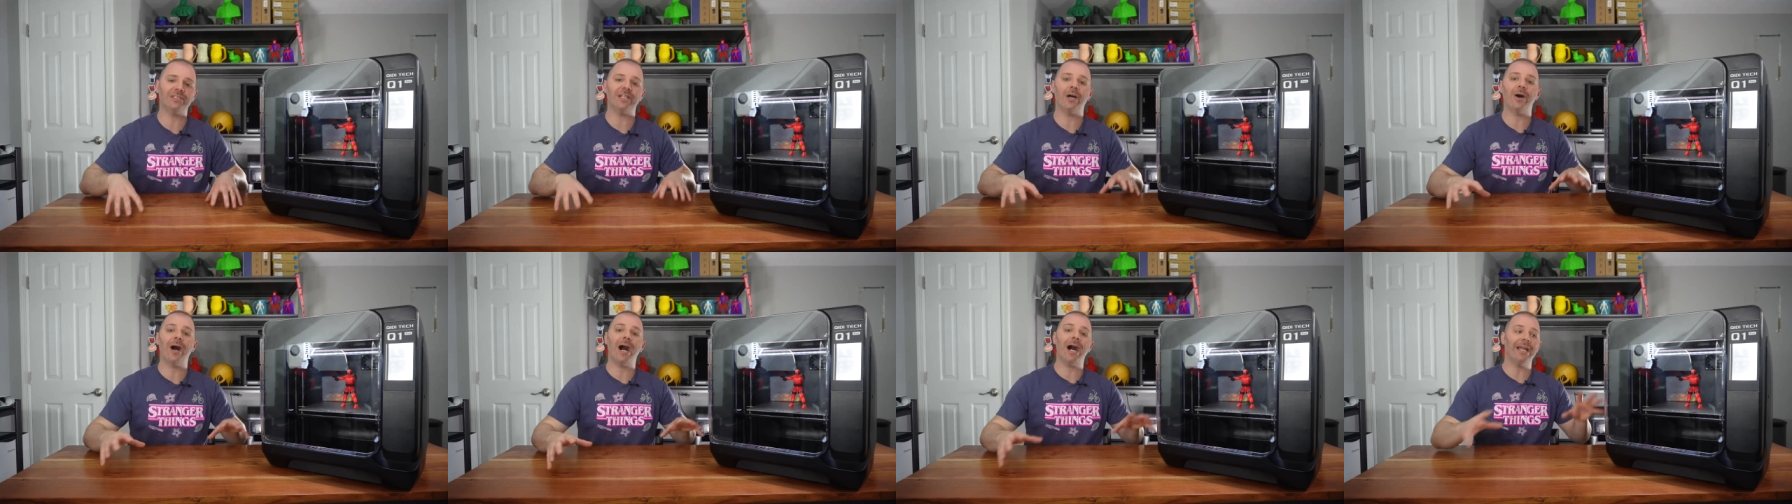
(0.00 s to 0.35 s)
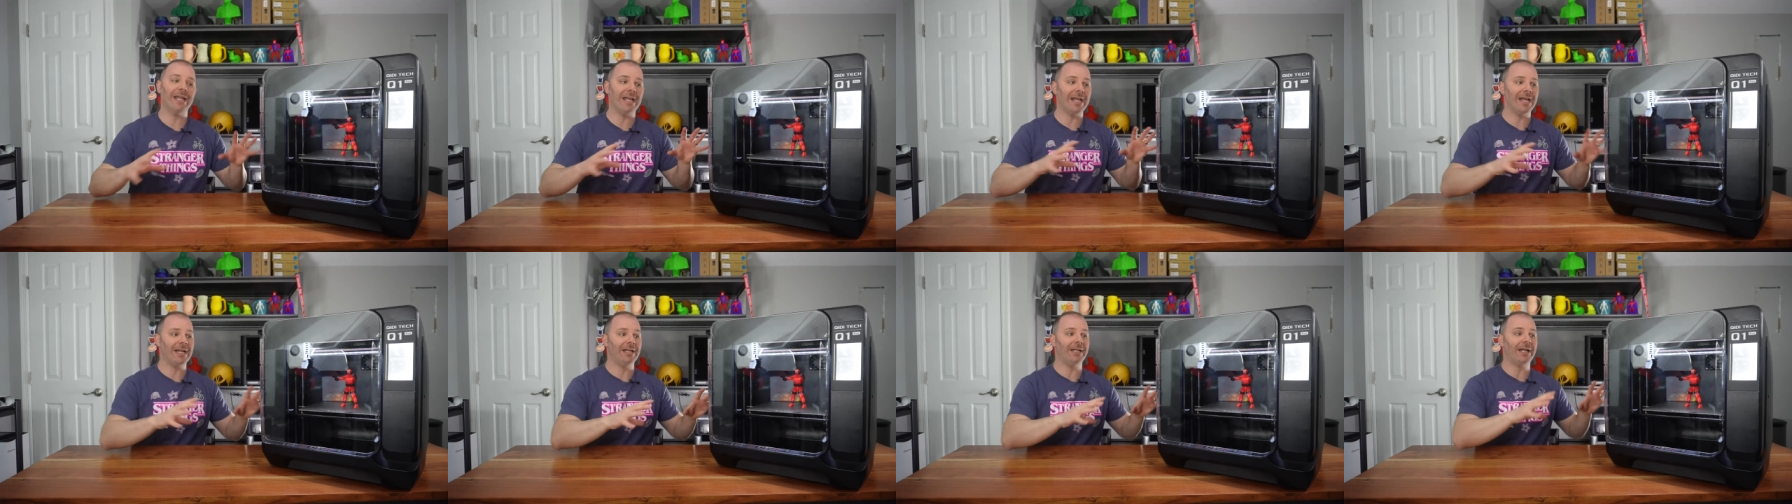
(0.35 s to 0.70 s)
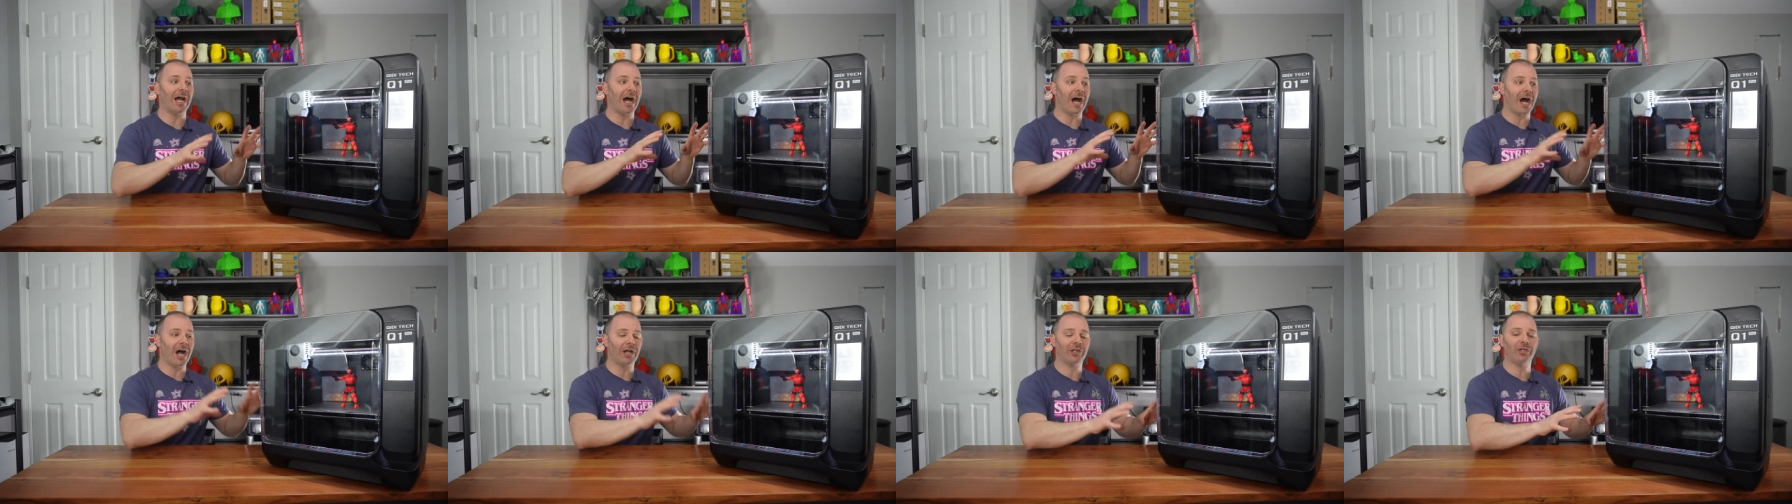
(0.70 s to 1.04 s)
Now, I added
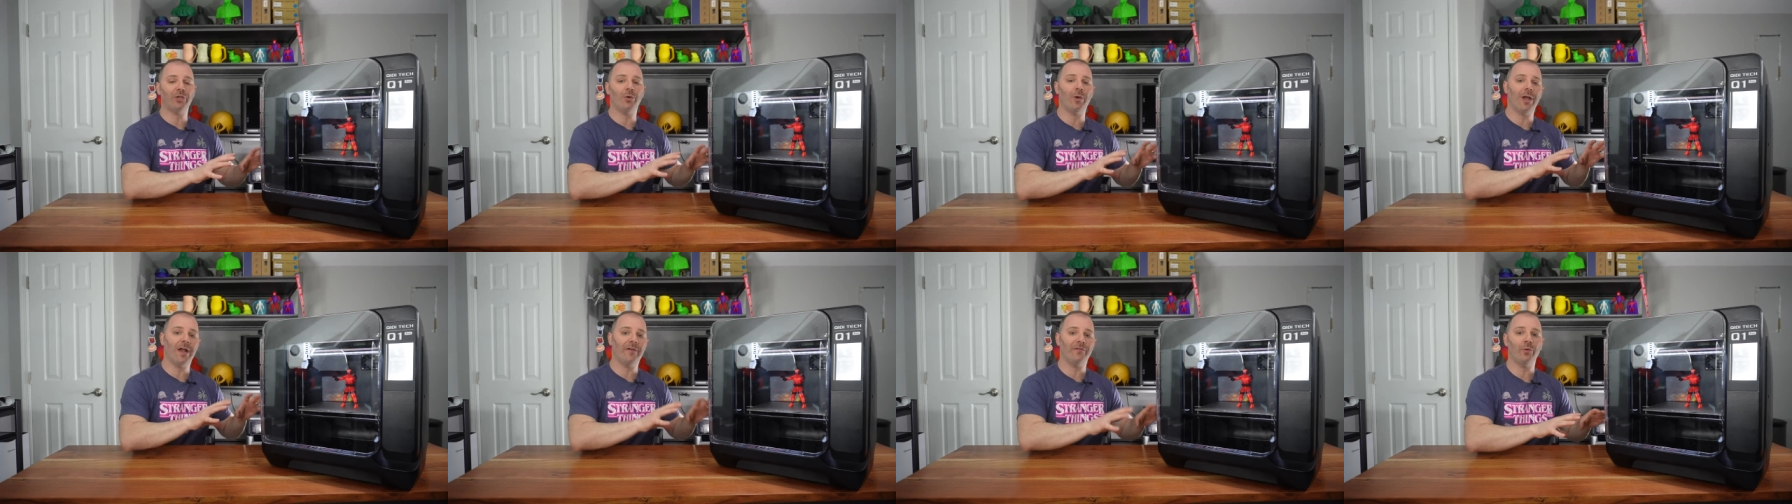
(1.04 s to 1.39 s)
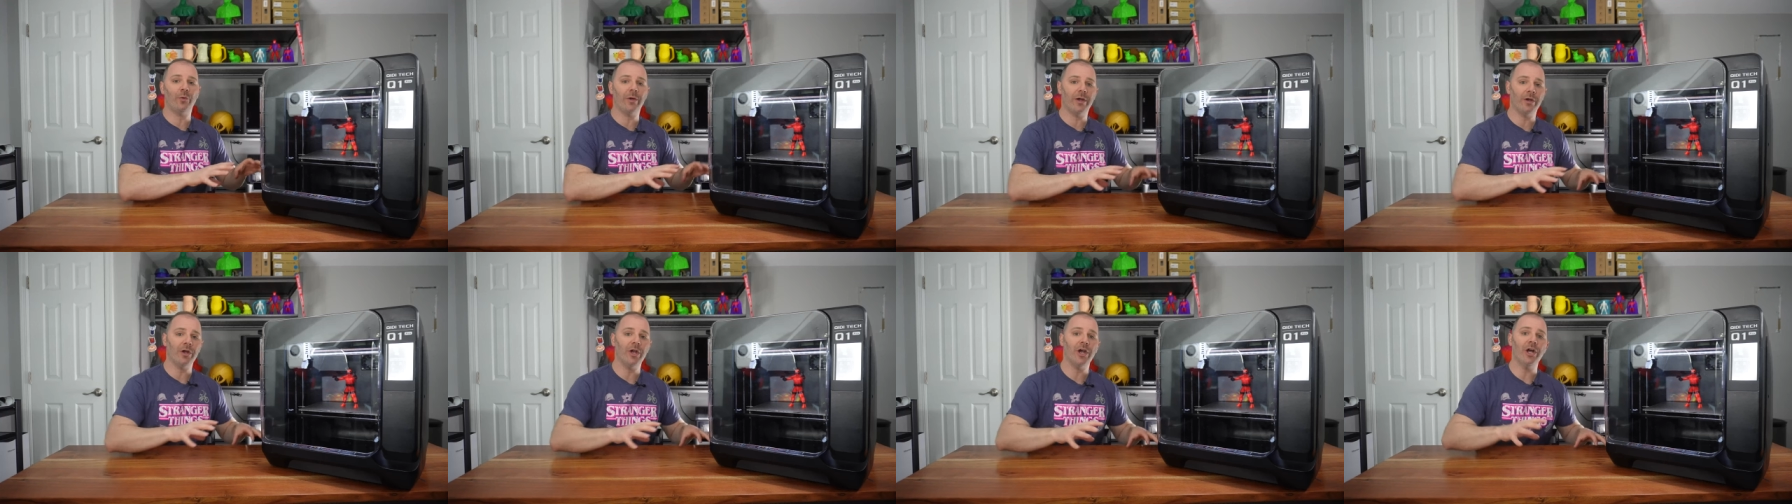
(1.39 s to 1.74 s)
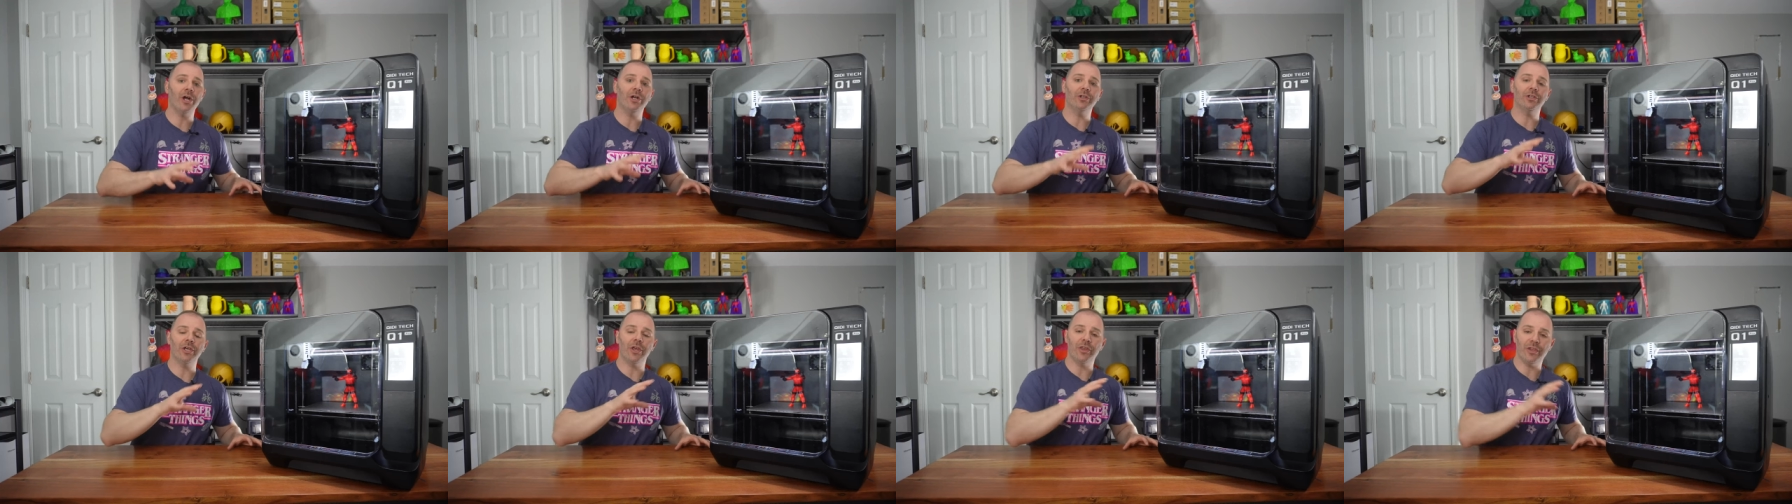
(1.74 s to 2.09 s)
OctoEverywhere
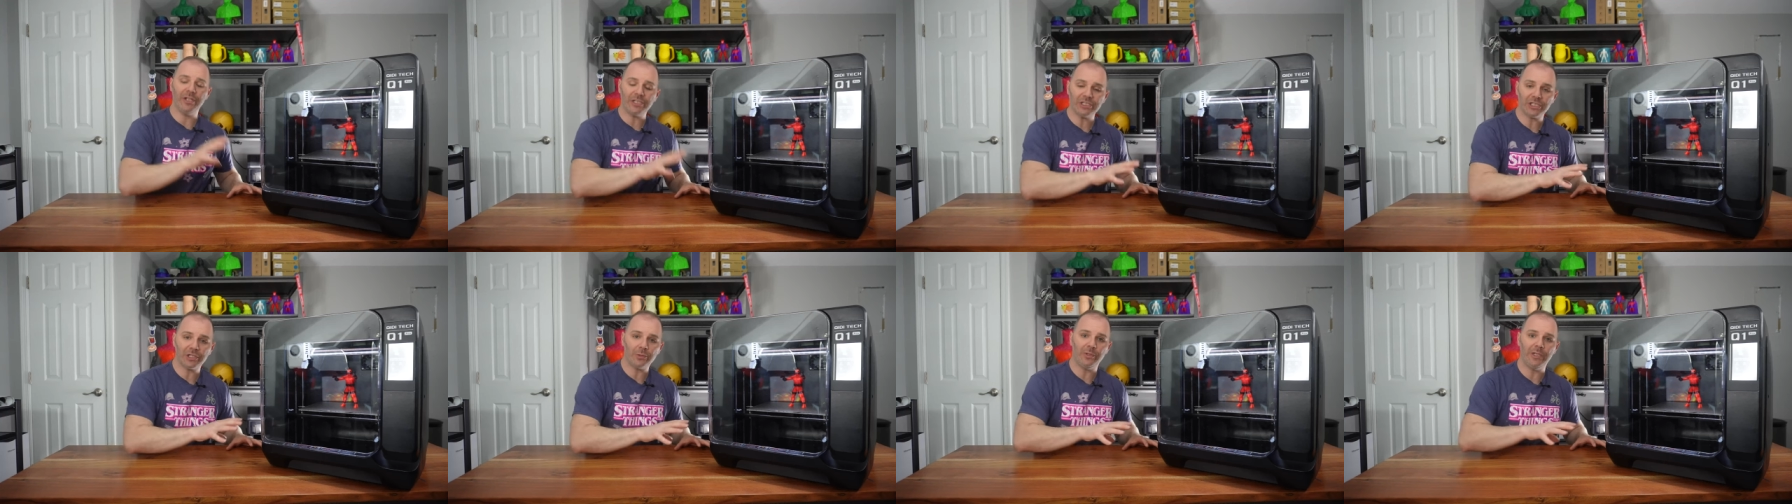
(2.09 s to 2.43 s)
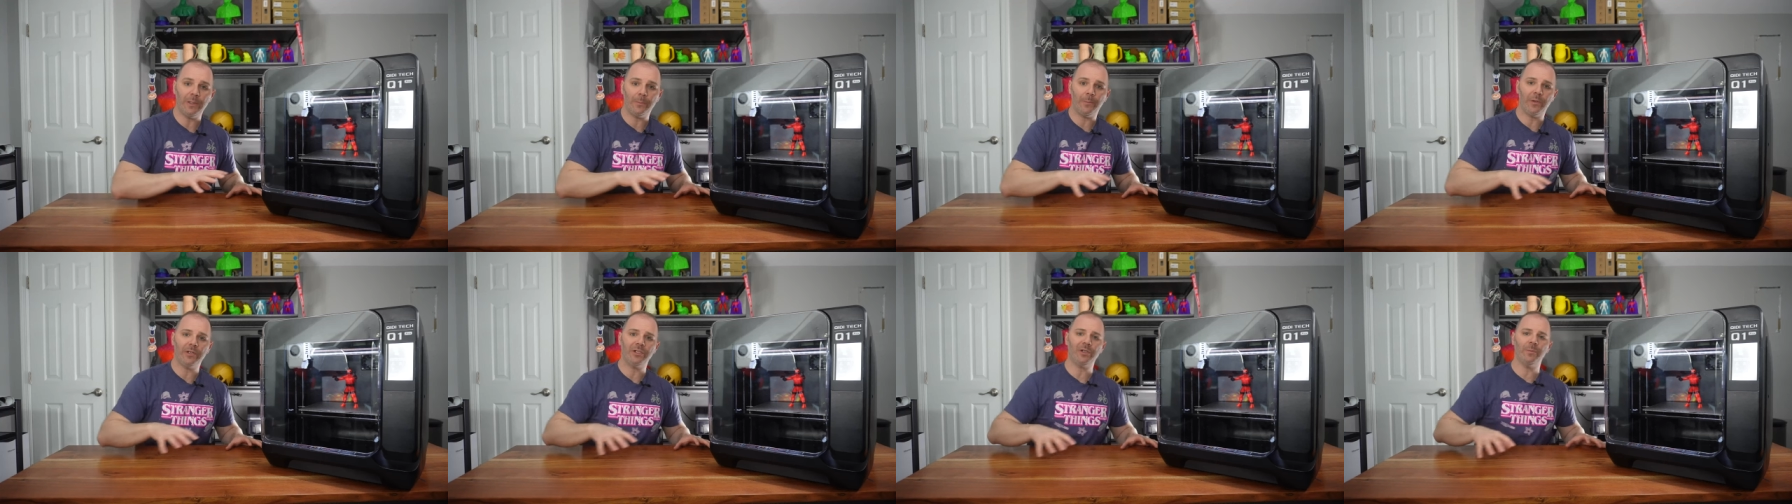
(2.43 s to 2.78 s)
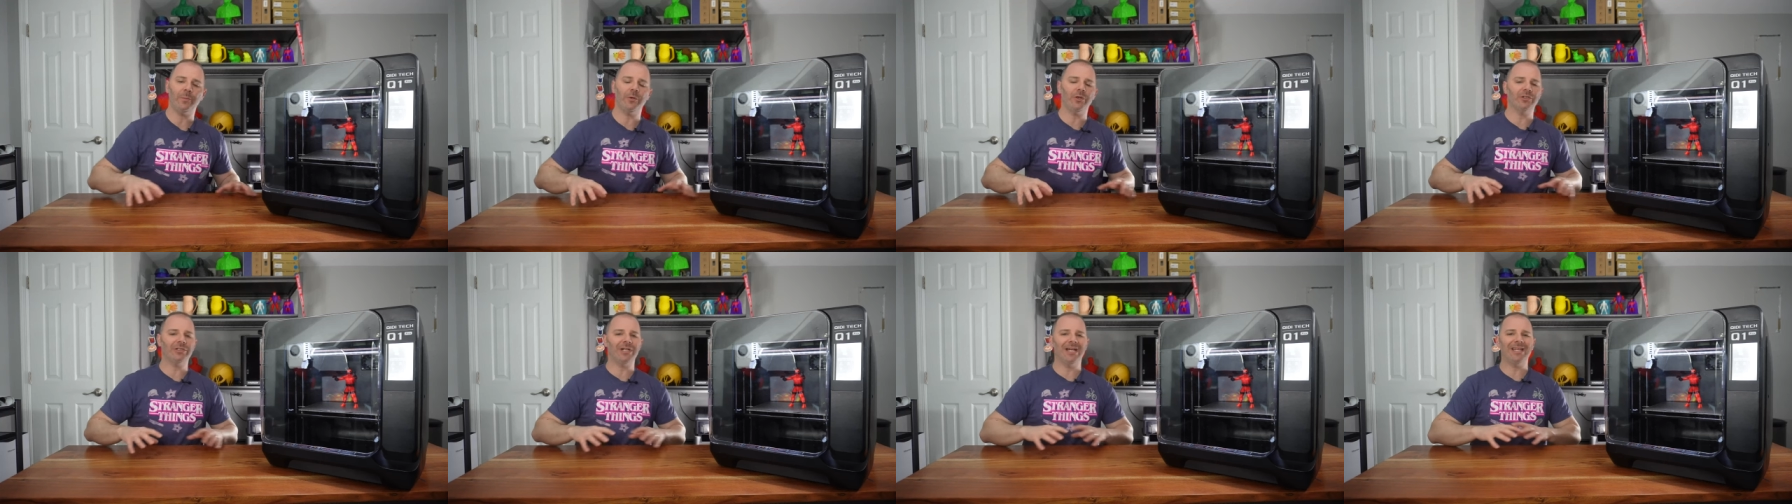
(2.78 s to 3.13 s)
to this 3D printer
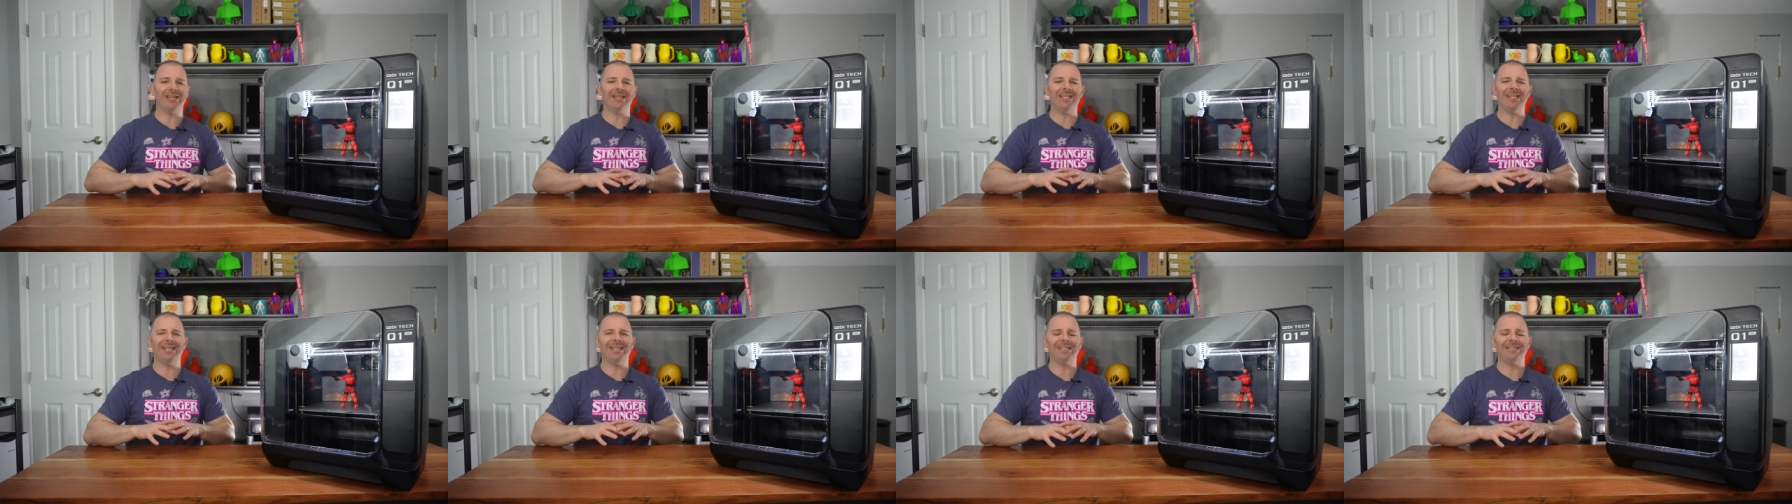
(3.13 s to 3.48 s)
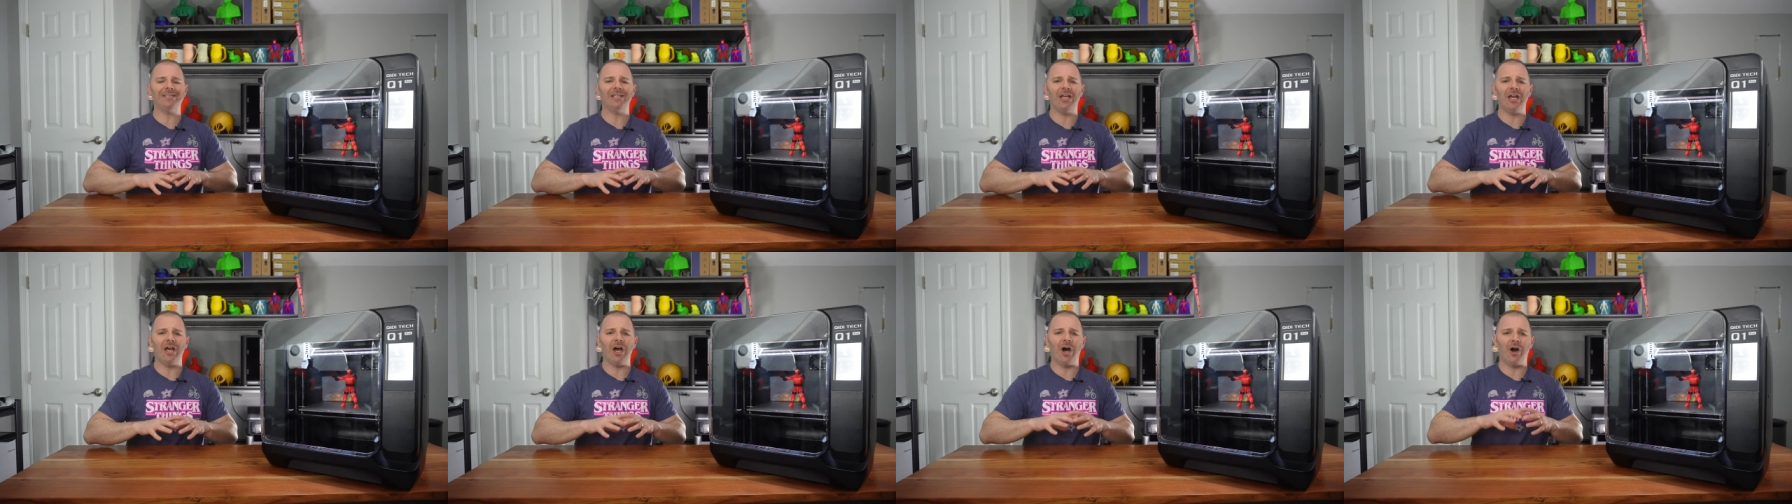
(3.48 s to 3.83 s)
because I think it is